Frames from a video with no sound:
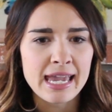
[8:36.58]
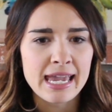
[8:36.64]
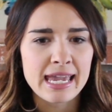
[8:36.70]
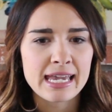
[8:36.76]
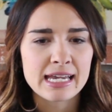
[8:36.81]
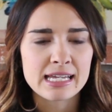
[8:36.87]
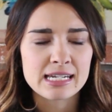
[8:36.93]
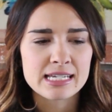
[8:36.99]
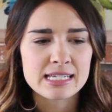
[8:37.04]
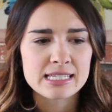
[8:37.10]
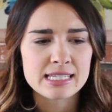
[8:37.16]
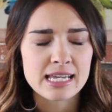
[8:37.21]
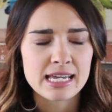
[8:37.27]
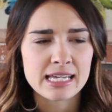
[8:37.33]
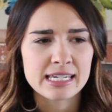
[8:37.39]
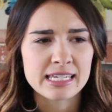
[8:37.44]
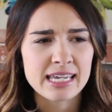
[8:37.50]
And I
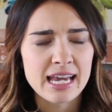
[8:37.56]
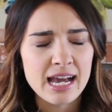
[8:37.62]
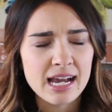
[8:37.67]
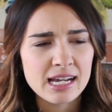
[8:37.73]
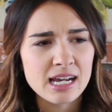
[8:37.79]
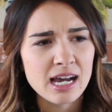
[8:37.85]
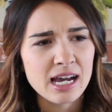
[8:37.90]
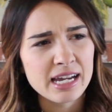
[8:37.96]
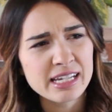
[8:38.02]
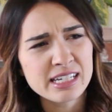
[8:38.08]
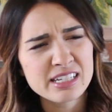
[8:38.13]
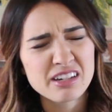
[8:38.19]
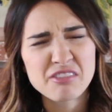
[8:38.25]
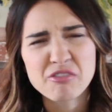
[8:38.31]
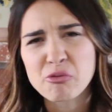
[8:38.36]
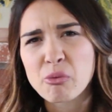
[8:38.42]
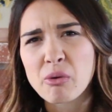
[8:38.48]
said, yeah, kind
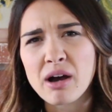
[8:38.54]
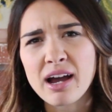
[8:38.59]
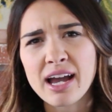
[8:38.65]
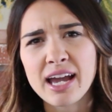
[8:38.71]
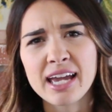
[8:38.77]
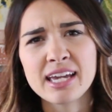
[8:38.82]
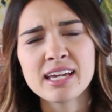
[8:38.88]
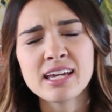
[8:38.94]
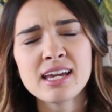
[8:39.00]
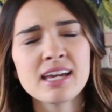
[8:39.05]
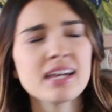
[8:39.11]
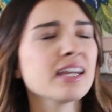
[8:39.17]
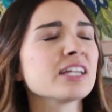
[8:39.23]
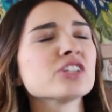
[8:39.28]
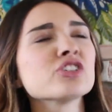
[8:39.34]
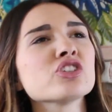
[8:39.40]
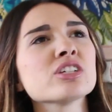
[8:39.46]
of, why?
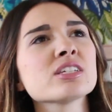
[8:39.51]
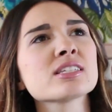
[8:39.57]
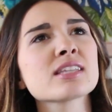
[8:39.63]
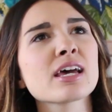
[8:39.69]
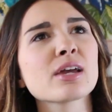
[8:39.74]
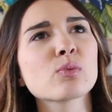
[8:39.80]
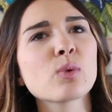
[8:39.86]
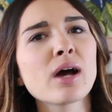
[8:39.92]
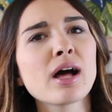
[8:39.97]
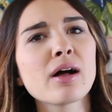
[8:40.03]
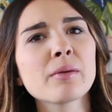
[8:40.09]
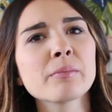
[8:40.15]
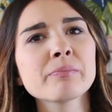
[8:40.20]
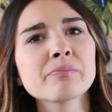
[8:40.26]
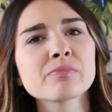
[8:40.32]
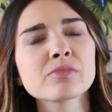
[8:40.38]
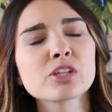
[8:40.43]
And she said,
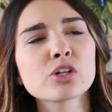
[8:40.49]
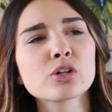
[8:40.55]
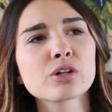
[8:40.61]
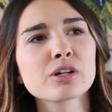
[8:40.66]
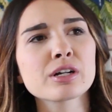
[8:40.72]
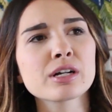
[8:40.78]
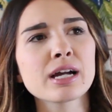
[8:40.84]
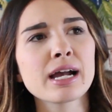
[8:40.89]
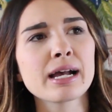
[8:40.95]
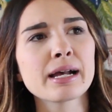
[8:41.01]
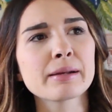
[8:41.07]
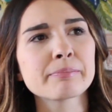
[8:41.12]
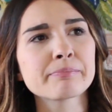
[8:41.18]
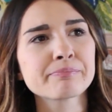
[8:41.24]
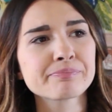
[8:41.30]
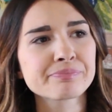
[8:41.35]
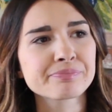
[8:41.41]
well, your
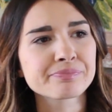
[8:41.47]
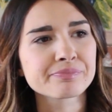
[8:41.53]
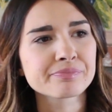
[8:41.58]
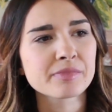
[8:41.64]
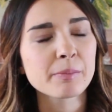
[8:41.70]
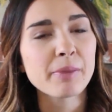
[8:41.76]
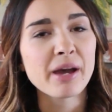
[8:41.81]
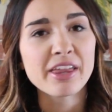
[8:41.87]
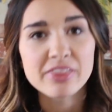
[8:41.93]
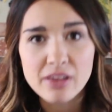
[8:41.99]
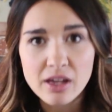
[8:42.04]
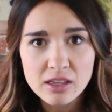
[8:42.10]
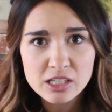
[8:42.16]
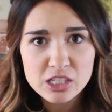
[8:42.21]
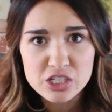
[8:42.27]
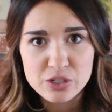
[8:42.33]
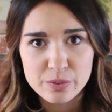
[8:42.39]

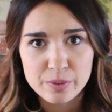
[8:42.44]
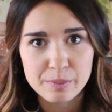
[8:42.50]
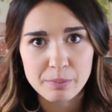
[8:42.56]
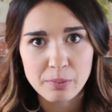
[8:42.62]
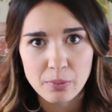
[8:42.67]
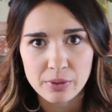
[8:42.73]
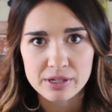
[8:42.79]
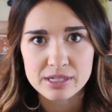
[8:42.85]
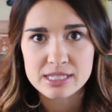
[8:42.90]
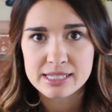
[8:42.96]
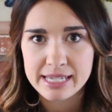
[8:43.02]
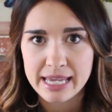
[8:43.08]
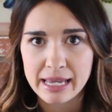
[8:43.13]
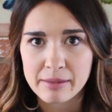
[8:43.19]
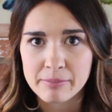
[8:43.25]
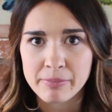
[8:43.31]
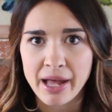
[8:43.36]
pathology reports
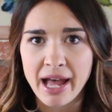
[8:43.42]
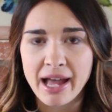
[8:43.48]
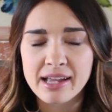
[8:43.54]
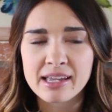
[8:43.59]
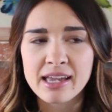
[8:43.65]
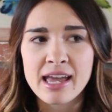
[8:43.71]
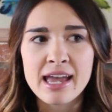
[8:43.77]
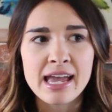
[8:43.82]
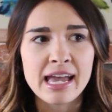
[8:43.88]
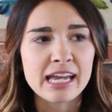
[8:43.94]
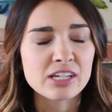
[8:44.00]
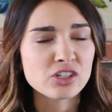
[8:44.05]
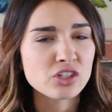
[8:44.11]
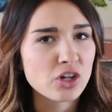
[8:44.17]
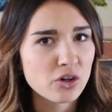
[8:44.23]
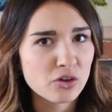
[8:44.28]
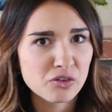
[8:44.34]
came back,
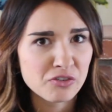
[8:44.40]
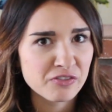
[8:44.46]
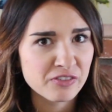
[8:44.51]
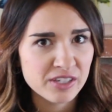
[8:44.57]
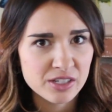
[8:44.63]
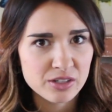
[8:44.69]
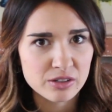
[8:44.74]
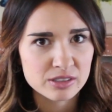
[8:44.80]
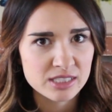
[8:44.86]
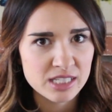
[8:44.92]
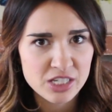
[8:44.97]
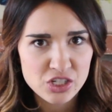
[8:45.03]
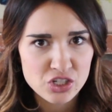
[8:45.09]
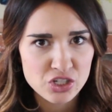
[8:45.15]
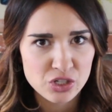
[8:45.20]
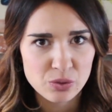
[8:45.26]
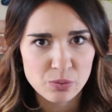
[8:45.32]
and no fetal
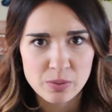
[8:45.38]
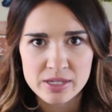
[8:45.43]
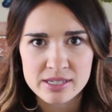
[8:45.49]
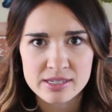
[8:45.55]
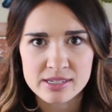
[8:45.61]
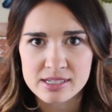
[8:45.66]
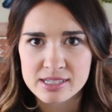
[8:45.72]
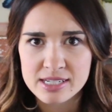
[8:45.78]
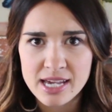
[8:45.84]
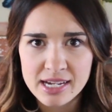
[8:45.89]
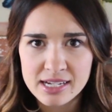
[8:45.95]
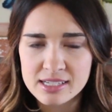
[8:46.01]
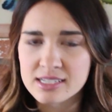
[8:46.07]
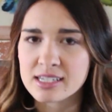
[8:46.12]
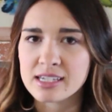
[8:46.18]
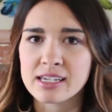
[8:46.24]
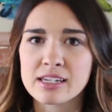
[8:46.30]
tissue was
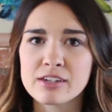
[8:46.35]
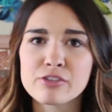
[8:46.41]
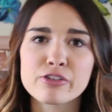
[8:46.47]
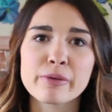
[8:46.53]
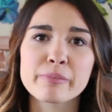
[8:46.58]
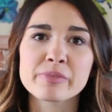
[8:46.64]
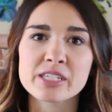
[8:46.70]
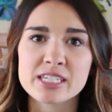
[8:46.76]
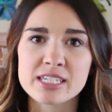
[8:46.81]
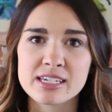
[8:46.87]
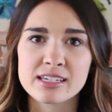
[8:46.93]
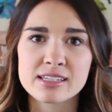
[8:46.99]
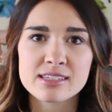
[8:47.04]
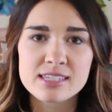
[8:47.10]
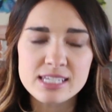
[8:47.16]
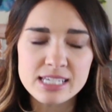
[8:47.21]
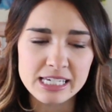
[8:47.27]
detected from the
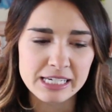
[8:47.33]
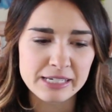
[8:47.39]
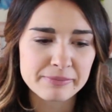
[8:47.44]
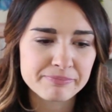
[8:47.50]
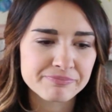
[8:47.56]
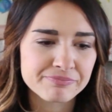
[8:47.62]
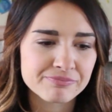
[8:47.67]
DNC.